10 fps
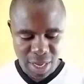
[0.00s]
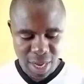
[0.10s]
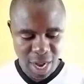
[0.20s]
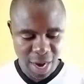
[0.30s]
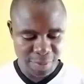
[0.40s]

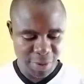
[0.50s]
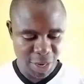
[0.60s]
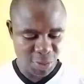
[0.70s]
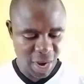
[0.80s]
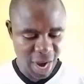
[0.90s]
Then
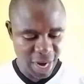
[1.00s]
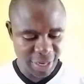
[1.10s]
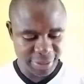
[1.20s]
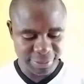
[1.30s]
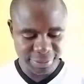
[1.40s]
you
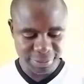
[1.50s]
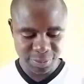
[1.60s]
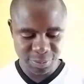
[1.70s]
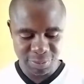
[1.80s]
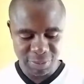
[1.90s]
have
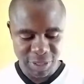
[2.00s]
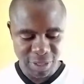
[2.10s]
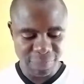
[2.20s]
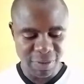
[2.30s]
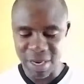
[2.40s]

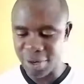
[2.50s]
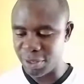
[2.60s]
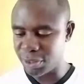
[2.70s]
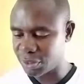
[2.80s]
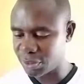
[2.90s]

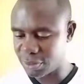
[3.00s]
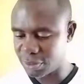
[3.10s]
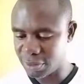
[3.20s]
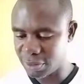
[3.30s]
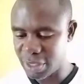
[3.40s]
Valerius,
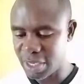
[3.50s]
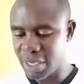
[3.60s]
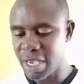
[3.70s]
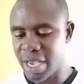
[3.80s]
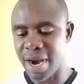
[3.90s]

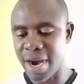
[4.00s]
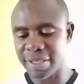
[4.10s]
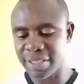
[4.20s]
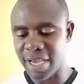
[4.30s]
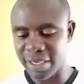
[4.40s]
a
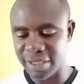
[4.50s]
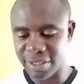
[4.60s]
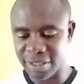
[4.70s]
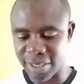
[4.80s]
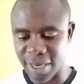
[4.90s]
character in
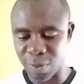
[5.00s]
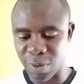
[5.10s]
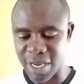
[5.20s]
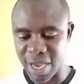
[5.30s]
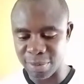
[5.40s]
Sir
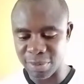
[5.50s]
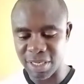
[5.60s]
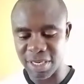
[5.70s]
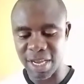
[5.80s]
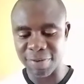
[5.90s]
William
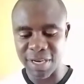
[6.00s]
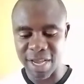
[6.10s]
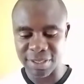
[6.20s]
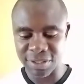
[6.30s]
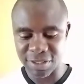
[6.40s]

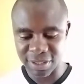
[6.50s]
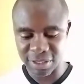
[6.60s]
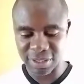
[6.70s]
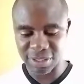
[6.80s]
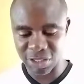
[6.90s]
Davenant's
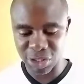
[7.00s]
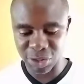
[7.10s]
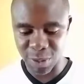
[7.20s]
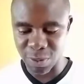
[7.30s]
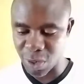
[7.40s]
Siege
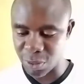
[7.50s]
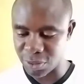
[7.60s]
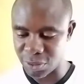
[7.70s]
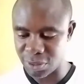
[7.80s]
of Rhodes.